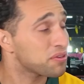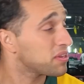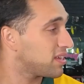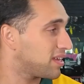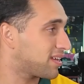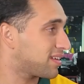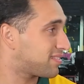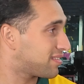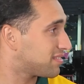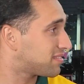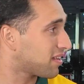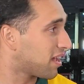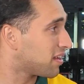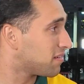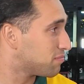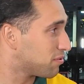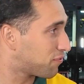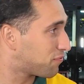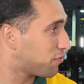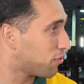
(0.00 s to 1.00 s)
think he gets it
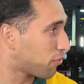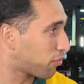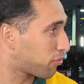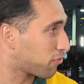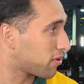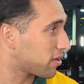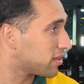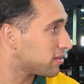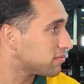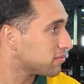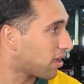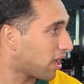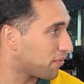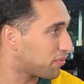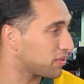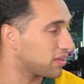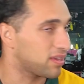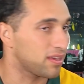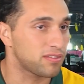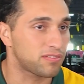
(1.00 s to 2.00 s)
done before 3. I
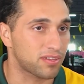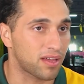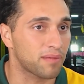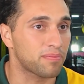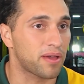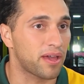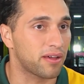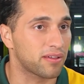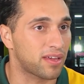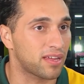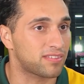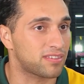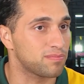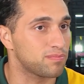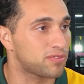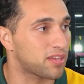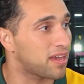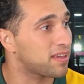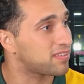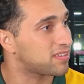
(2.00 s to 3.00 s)
think he somehow
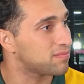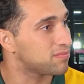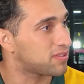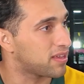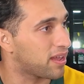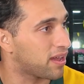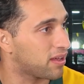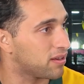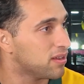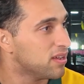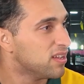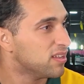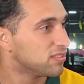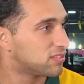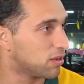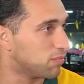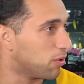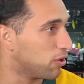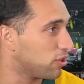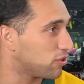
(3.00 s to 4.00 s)
takes him down,
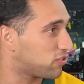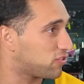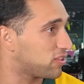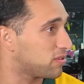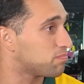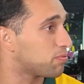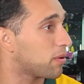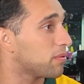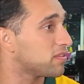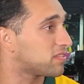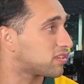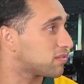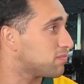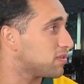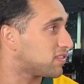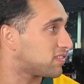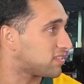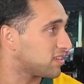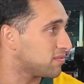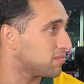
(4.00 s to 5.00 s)
demolishes him, probably
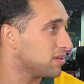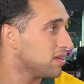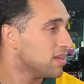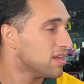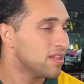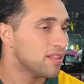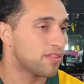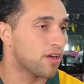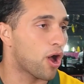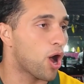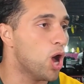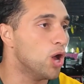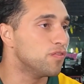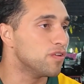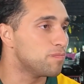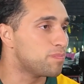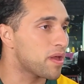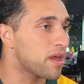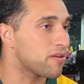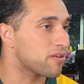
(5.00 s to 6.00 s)
submits him. The
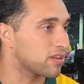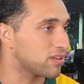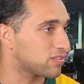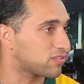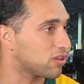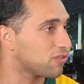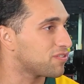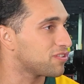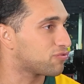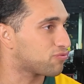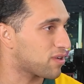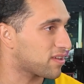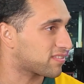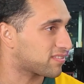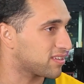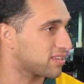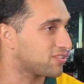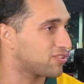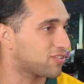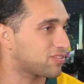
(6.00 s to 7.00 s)
overbearingness of his
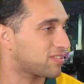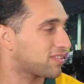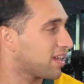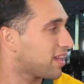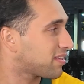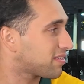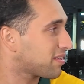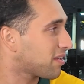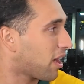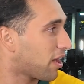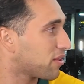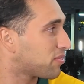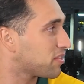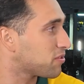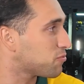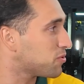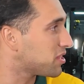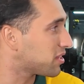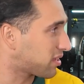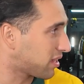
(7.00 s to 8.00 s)
wrestling, I don't
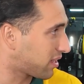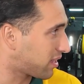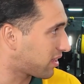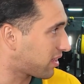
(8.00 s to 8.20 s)
think Whittaker